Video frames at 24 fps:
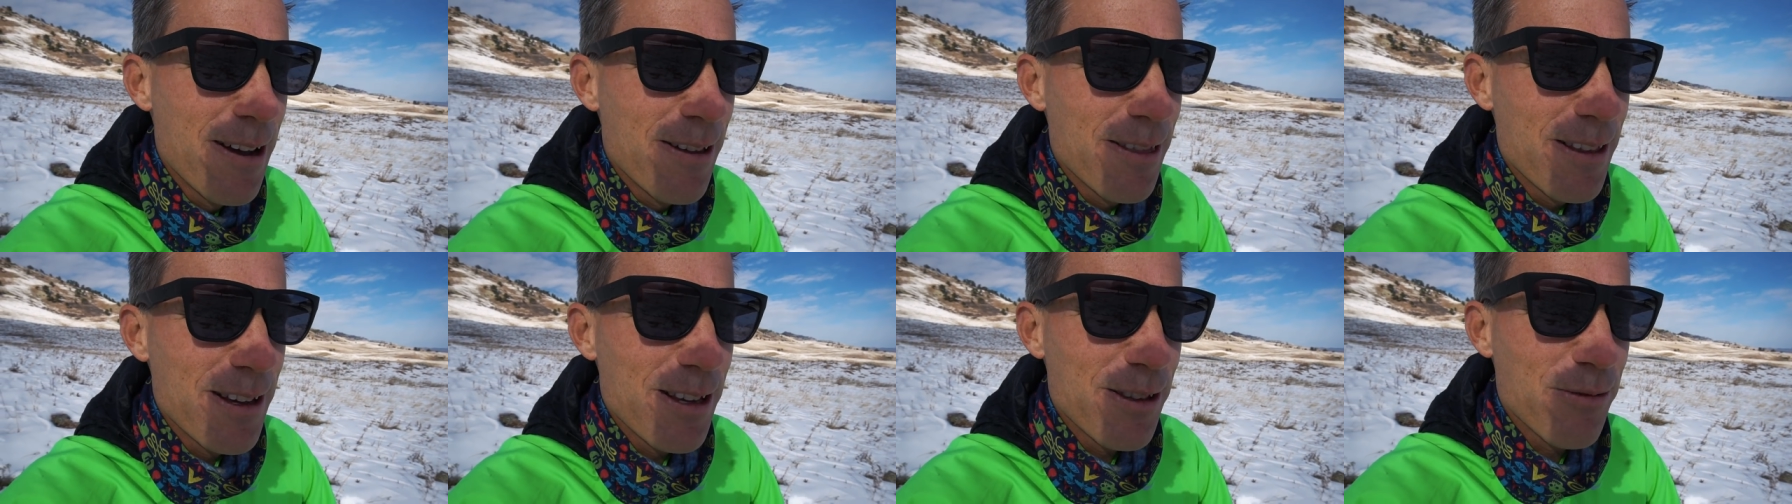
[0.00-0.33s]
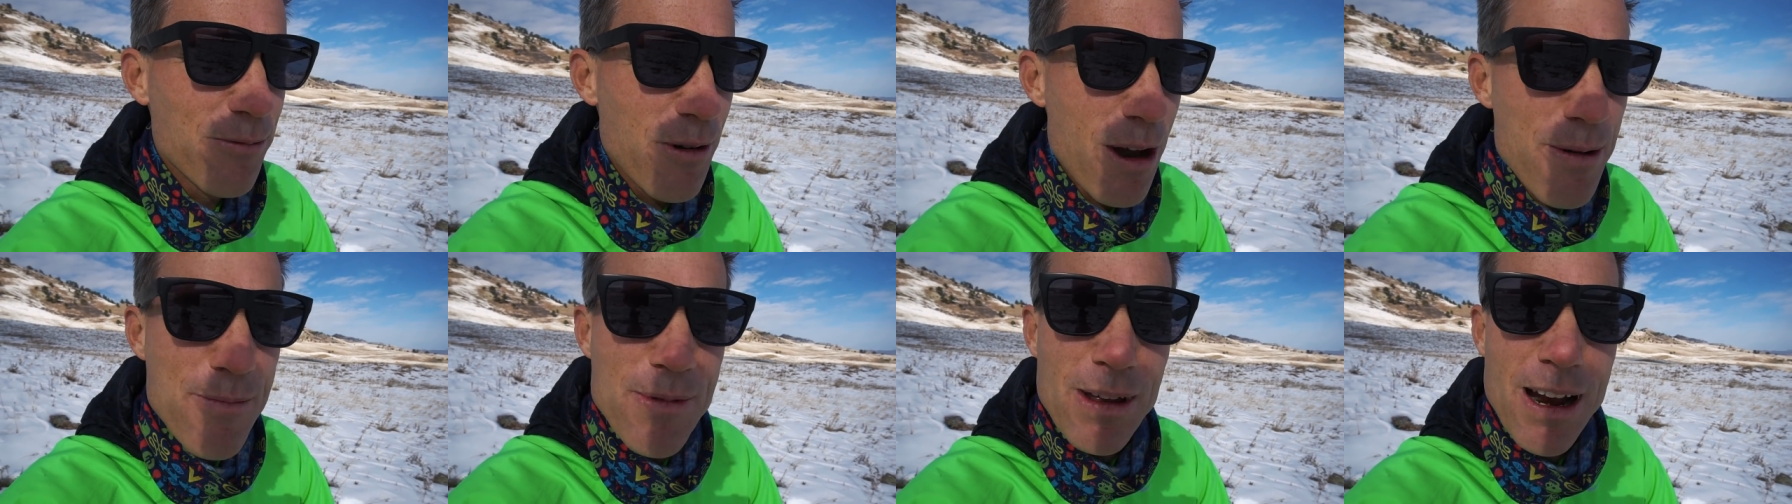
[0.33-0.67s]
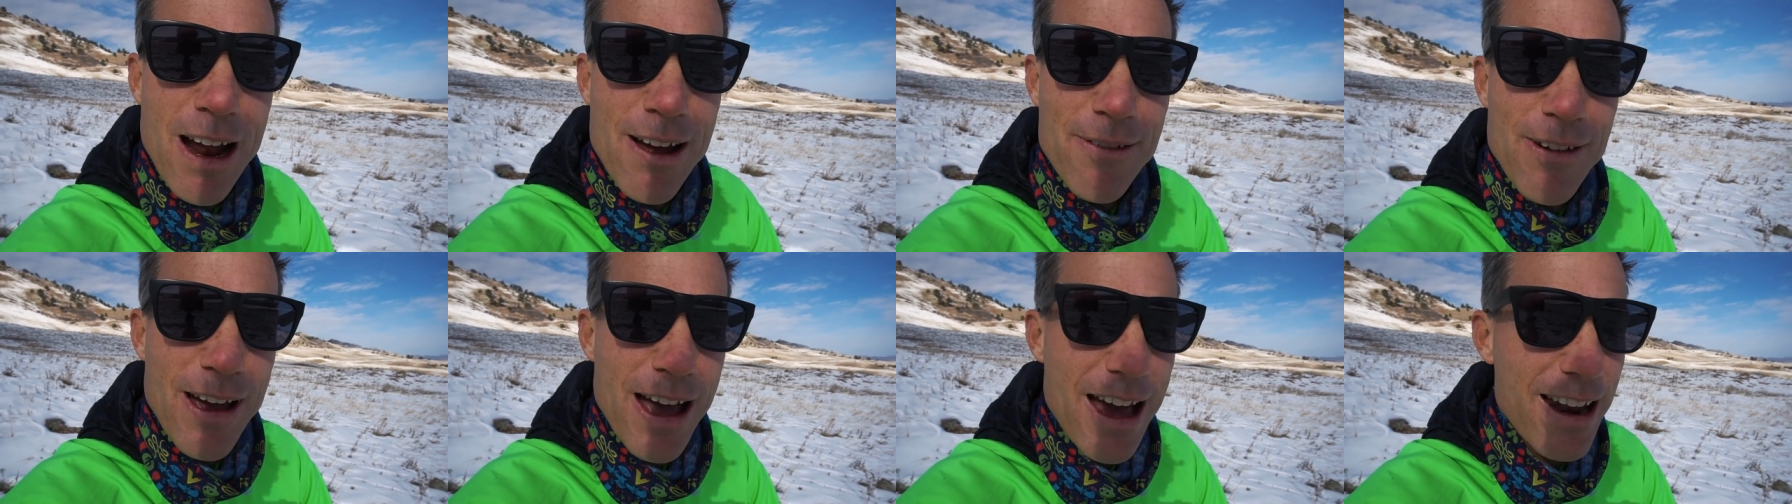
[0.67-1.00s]
these women
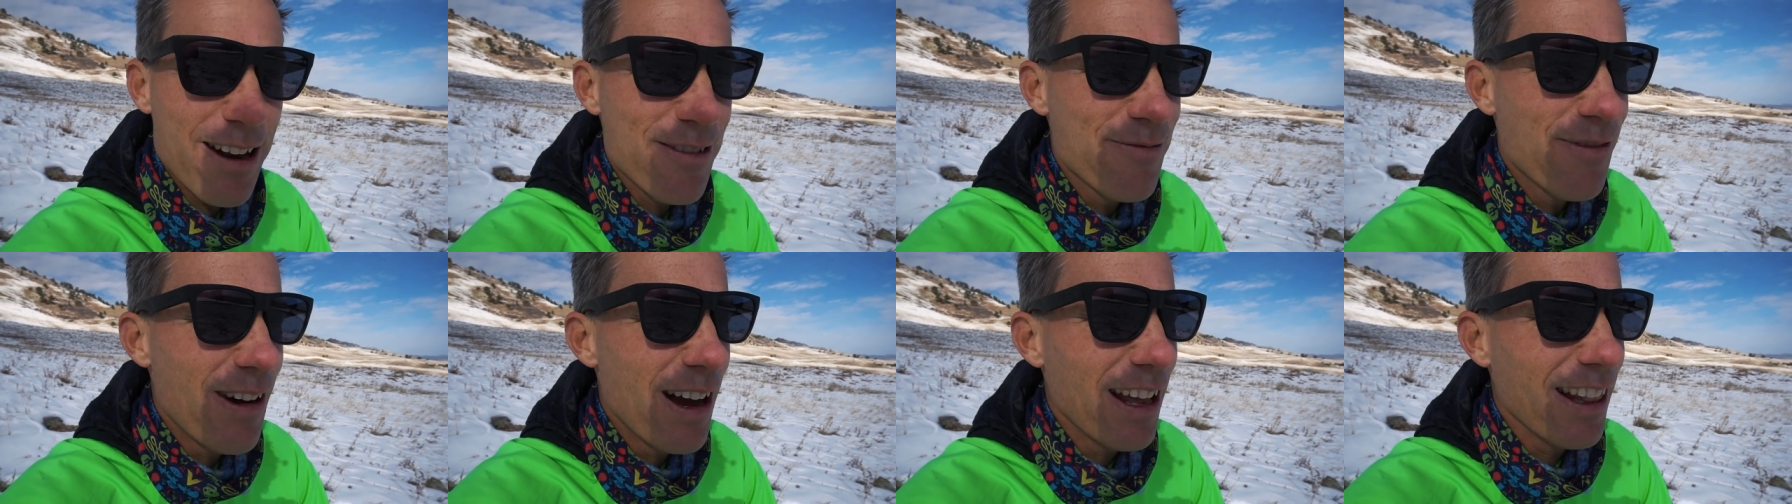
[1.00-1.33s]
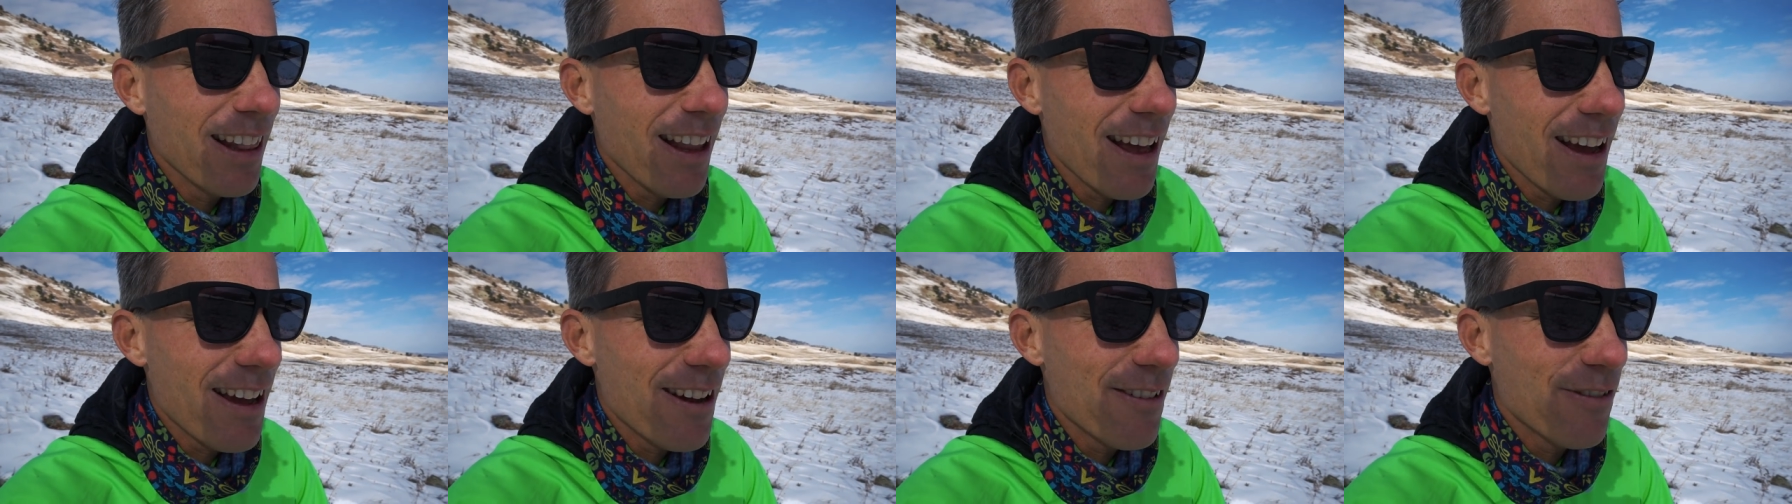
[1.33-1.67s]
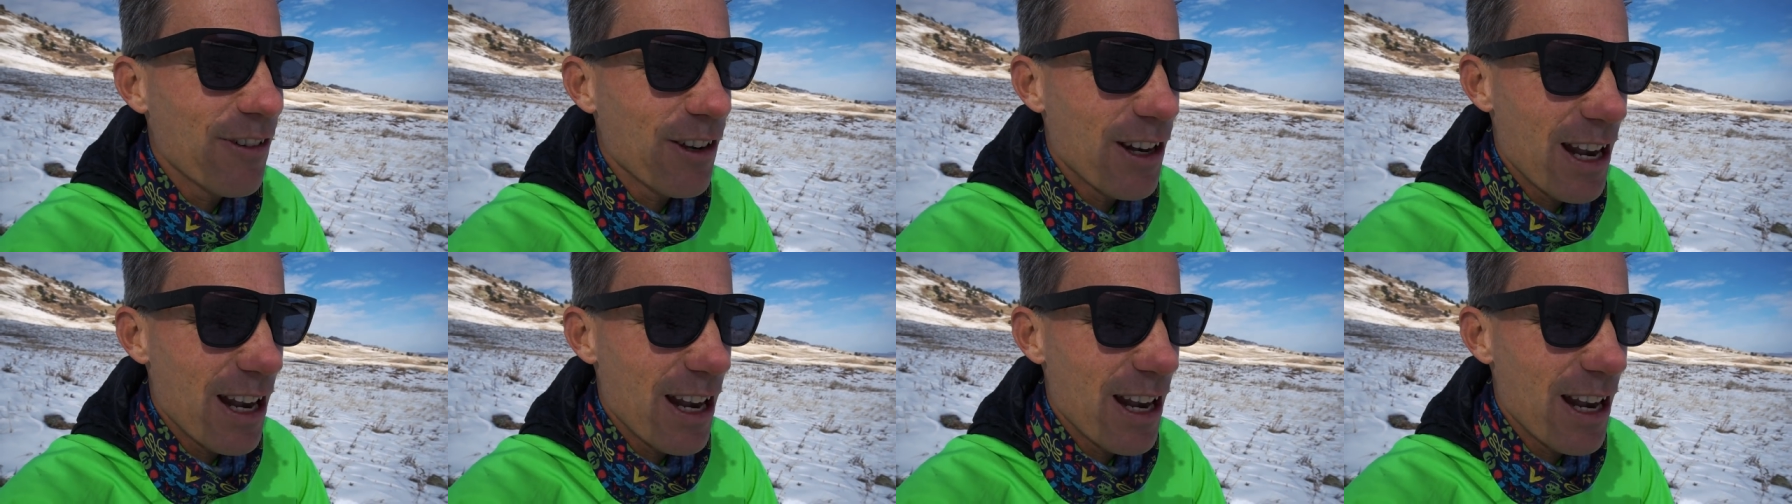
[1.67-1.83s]
I've had in my life.